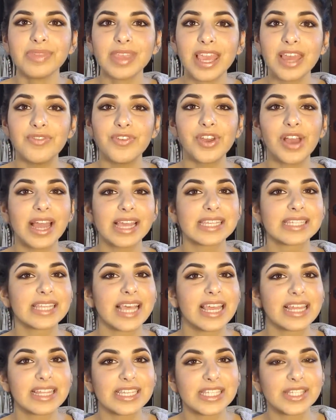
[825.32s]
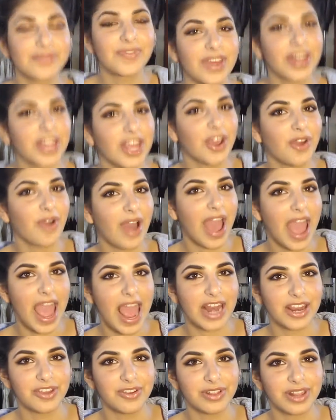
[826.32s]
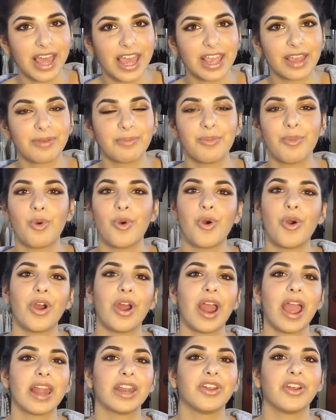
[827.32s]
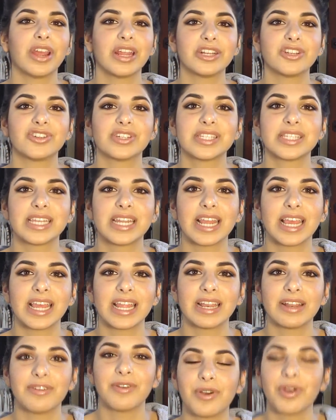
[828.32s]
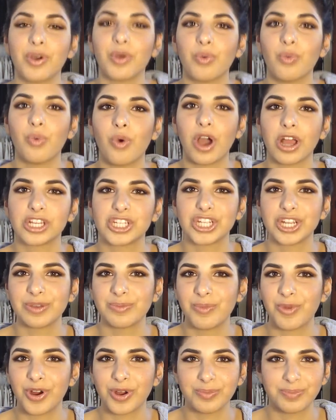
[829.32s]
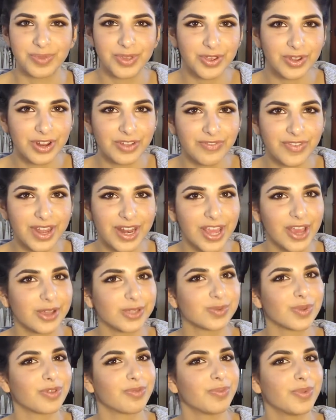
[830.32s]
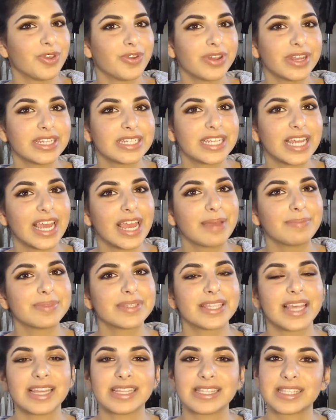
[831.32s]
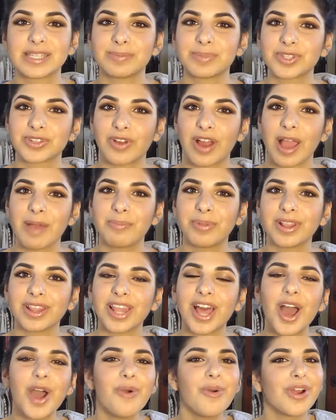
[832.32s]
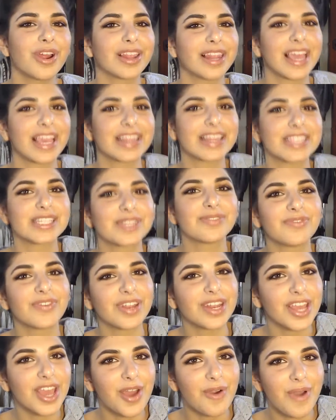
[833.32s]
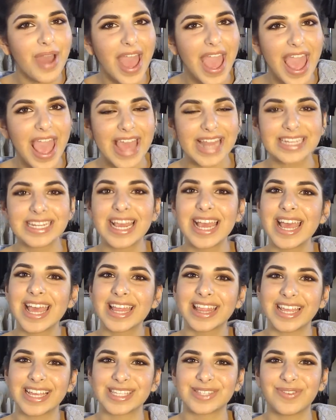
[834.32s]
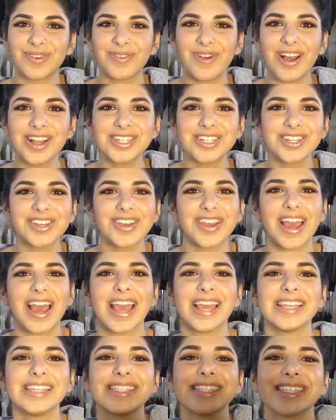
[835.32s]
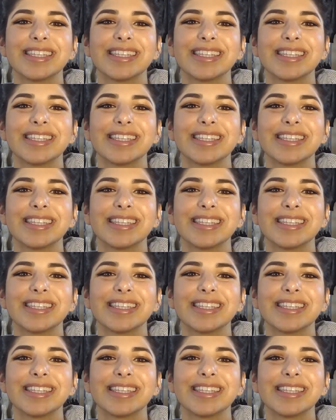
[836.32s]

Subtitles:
if you guys like this video and you like more and you're interested in watching more beauty videos with beauty tips, then subscribe below or like this video, and thanks for watching, you guys.